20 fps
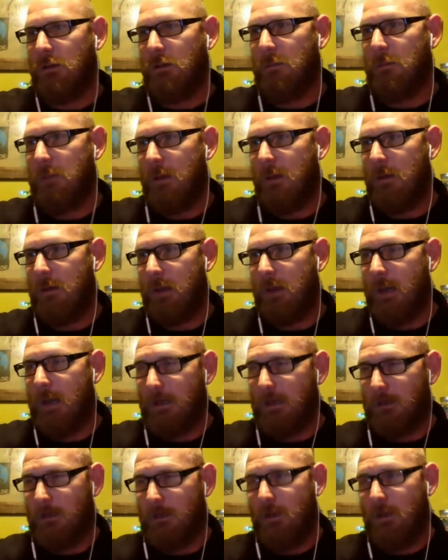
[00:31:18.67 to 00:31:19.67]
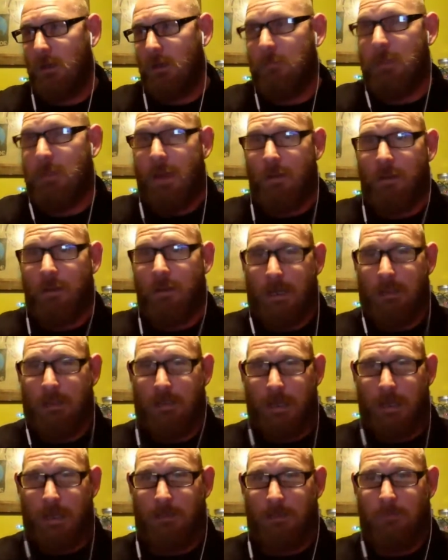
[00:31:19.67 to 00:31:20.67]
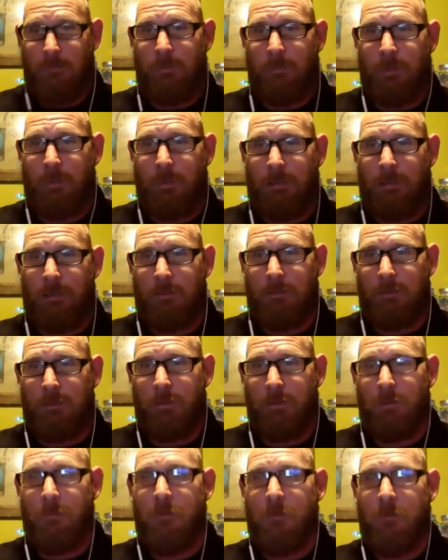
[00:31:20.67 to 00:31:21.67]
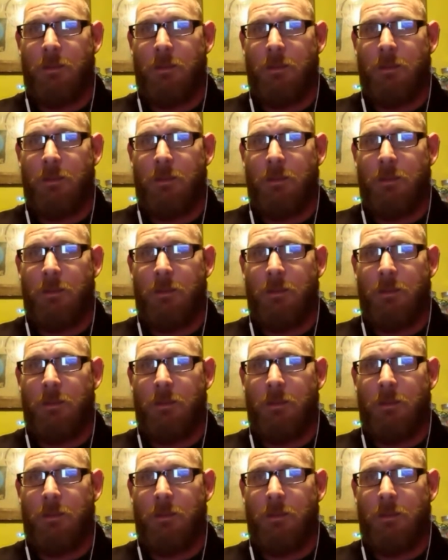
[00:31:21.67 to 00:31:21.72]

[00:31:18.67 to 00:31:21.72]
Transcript: about 90 days for me to